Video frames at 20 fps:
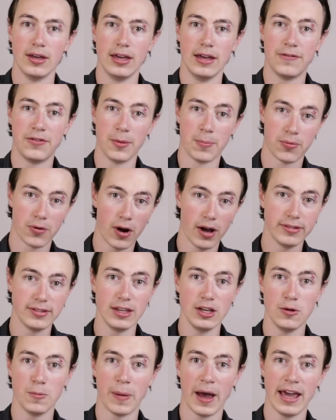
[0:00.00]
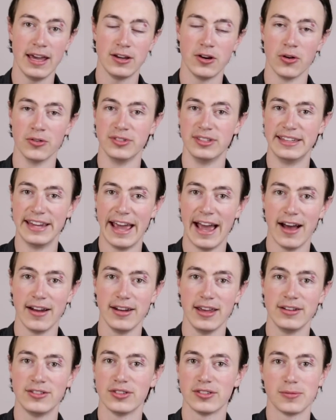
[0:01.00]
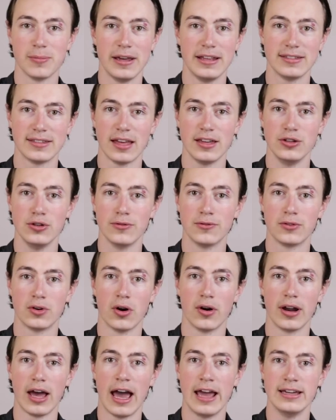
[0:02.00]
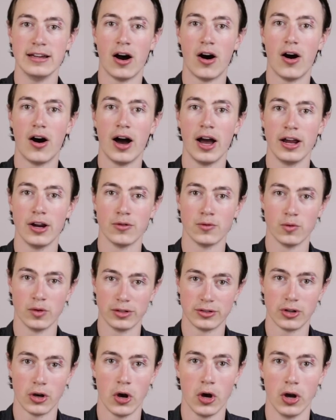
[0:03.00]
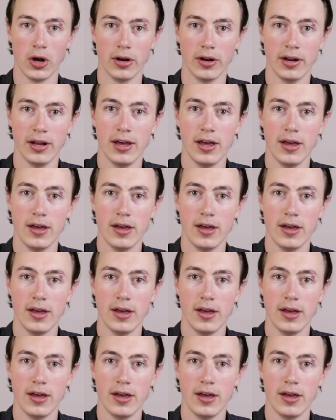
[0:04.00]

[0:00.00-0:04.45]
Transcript: if the price that you pay goes down, it just means that you've got a higher return.